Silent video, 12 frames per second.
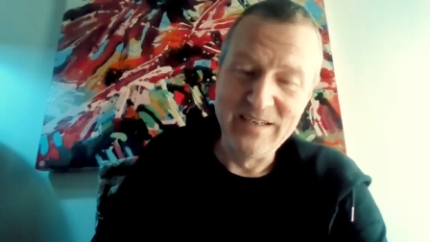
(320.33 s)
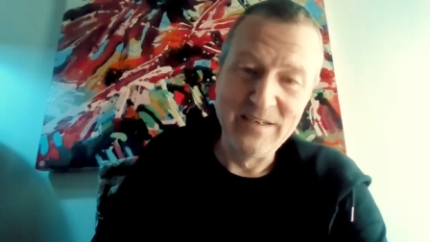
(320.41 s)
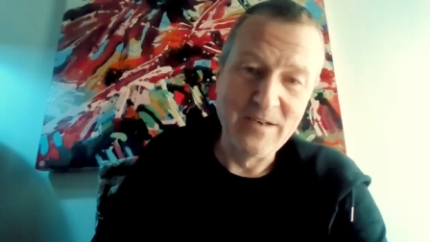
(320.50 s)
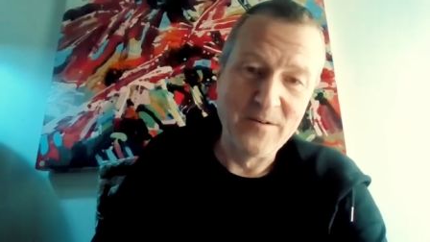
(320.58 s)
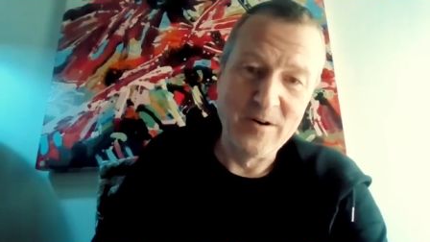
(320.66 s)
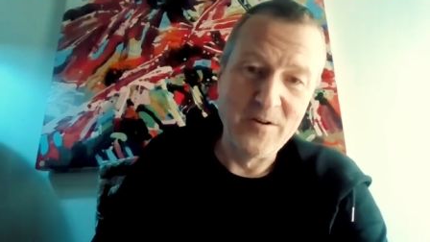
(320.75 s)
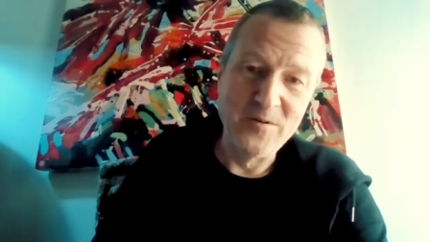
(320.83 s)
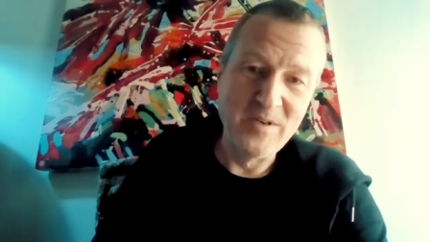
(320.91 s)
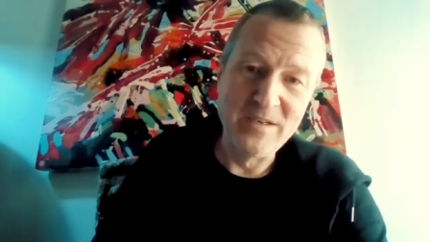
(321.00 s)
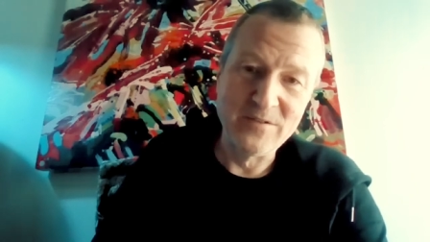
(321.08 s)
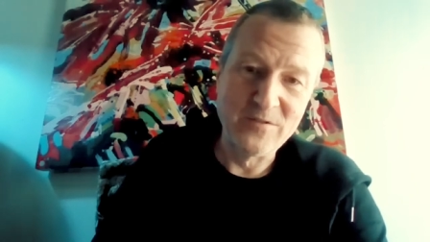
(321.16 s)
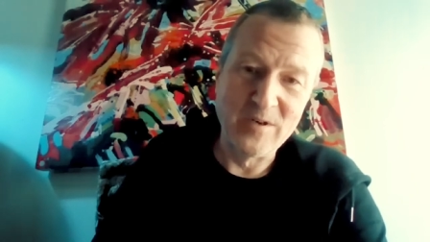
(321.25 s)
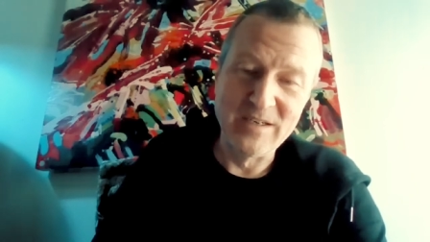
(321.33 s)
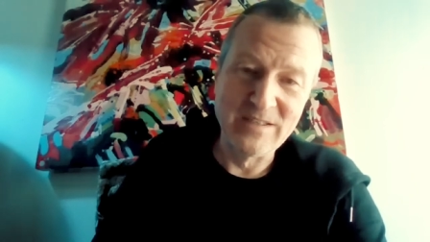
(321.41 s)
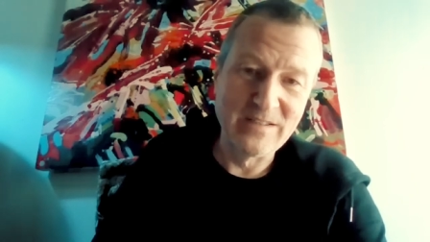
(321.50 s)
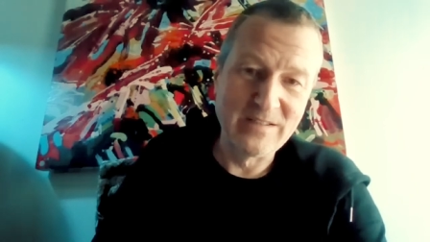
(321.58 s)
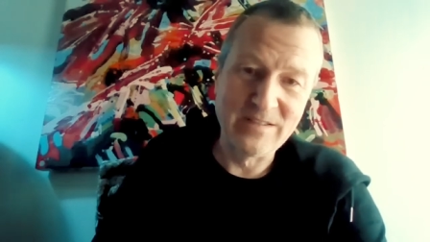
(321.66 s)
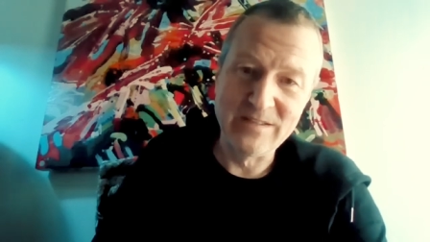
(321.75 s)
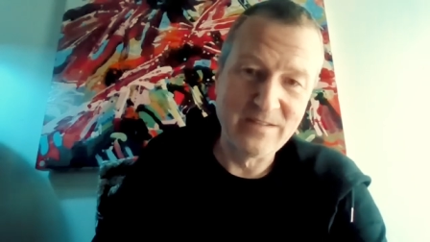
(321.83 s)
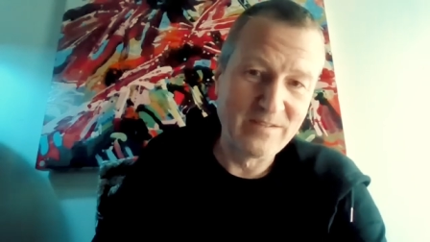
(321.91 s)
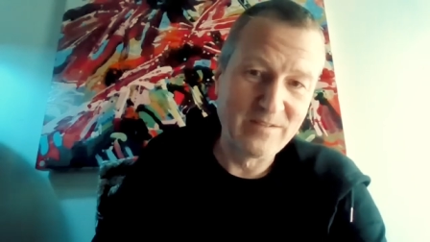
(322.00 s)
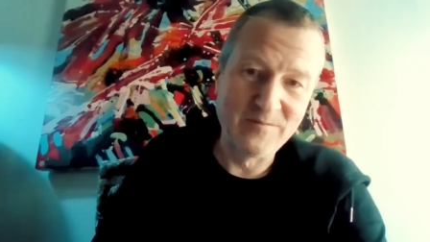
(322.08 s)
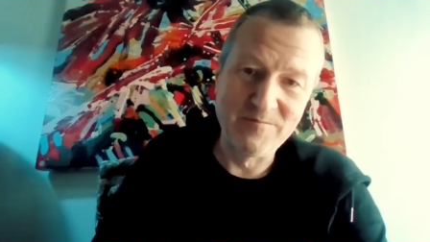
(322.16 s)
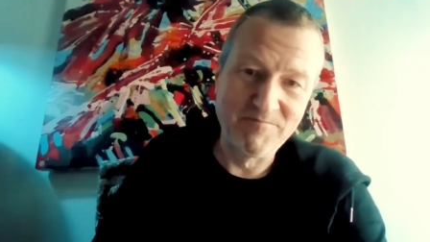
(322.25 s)
in our own interests
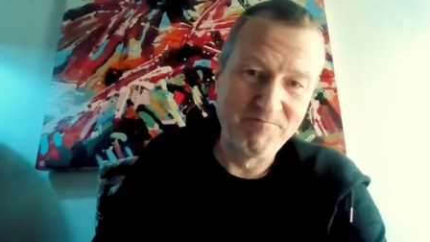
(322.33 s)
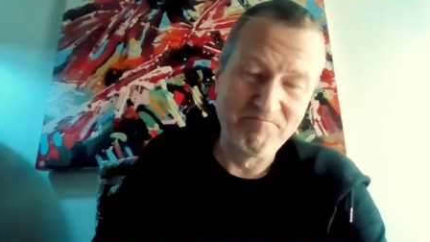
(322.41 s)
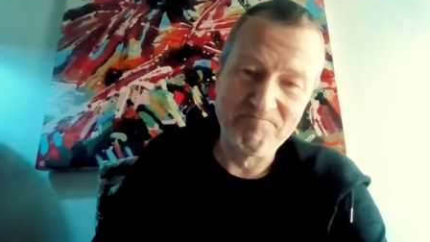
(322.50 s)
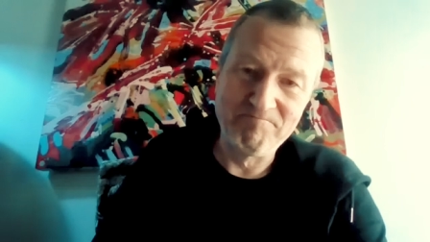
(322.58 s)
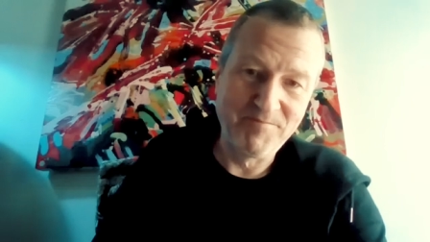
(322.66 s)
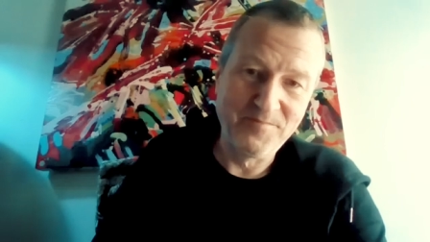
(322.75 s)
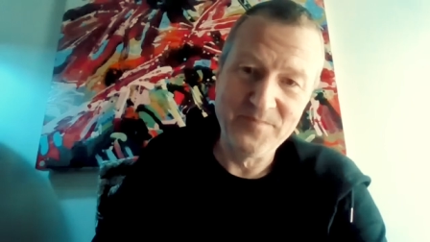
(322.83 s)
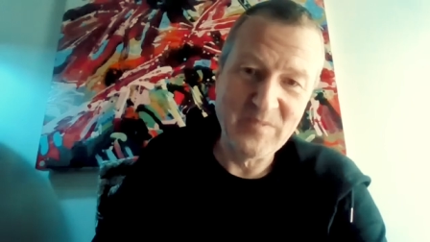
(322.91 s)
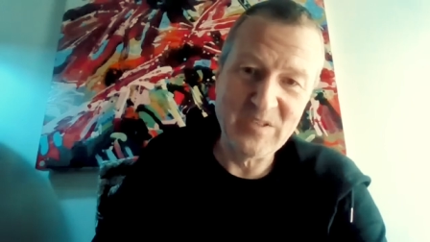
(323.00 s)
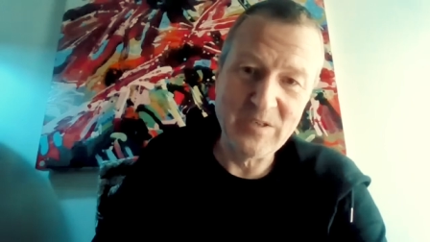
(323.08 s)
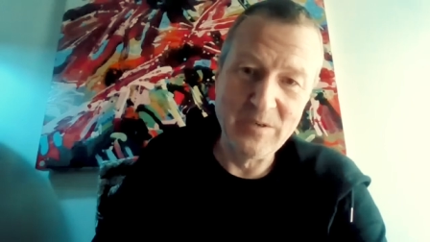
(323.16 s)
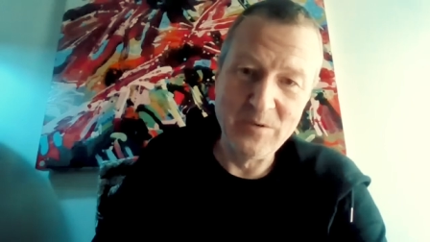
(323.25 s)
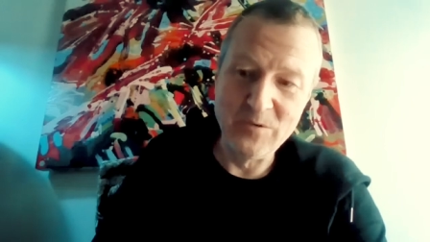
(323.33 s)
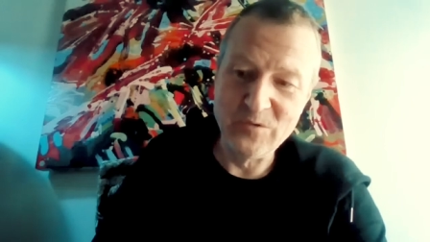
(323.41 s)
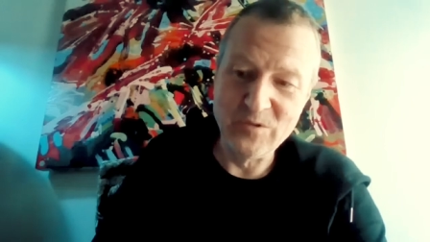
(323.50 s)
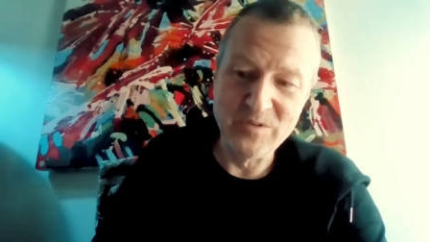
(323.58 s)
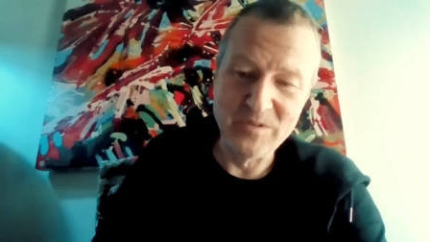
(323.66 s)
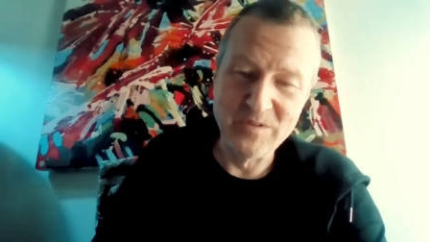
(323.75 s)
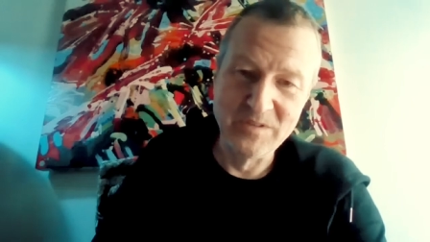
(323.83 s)
and delusions. Or,